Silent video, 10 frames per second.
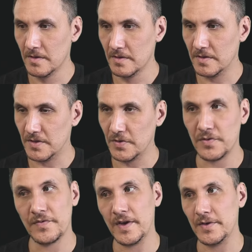two
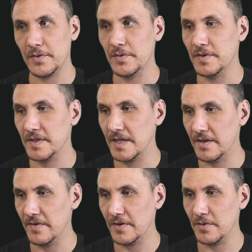values,
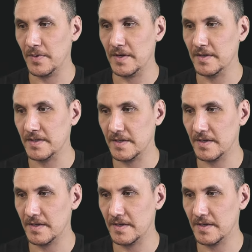key value pairs.